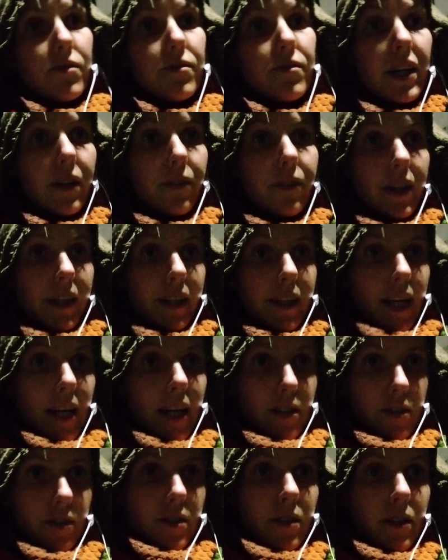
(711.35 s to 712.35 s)
Very, very
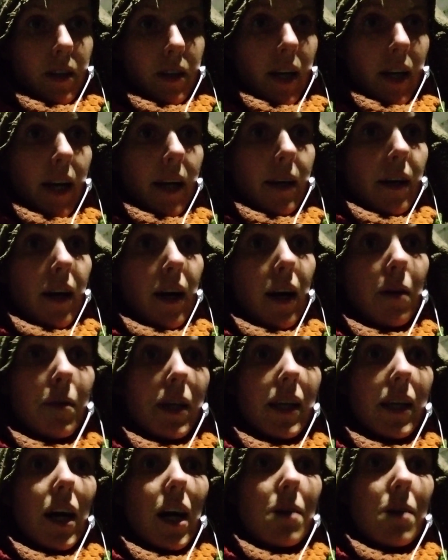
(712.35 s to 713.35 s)
nice. I
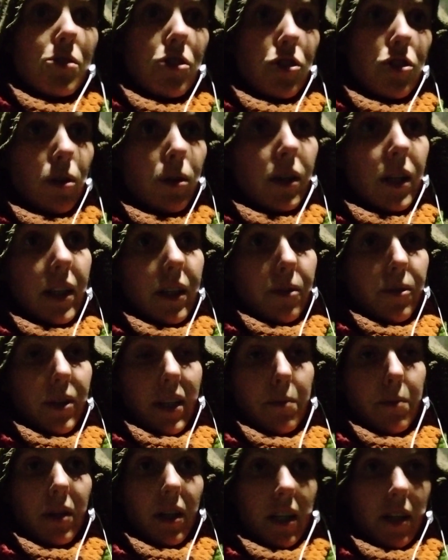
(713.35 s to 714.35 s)
mean, I'm strongly
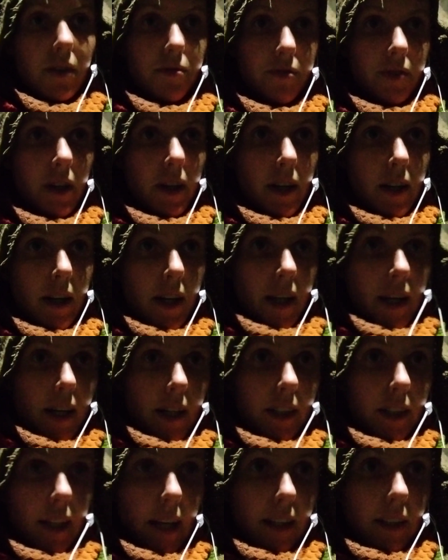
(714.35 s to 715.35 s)
with the belief
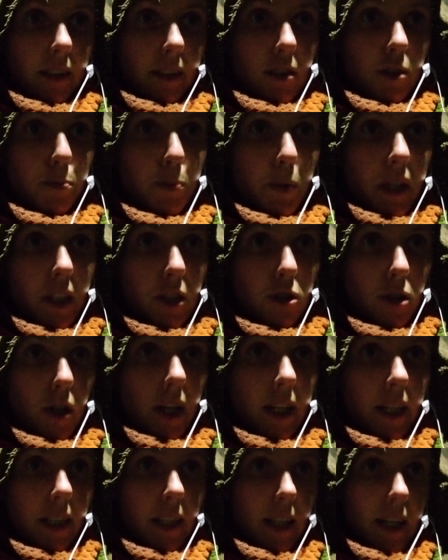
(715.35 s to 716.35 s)
that
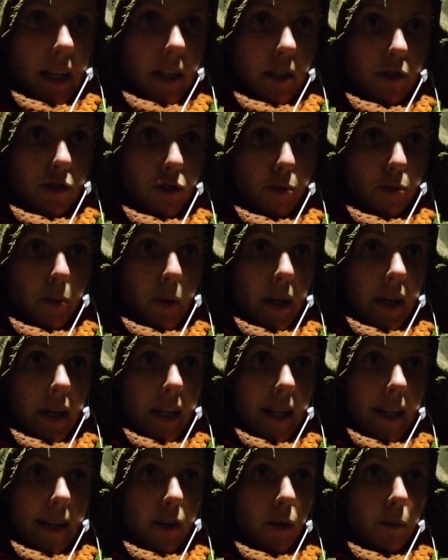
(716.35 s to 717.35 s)
spirituality has to
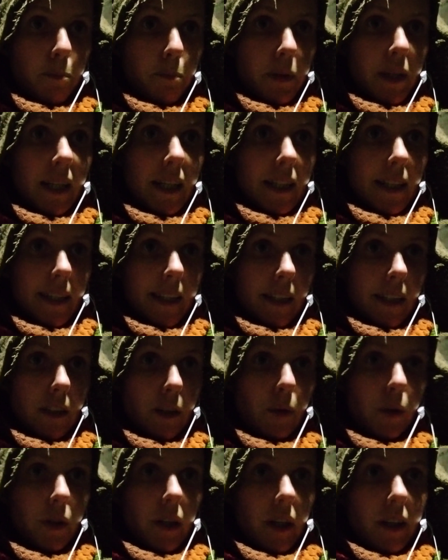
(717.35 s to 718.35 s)
be completely and
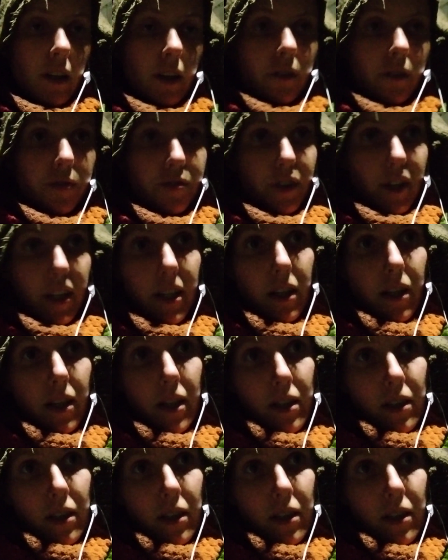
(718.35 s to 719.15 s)
totally and free.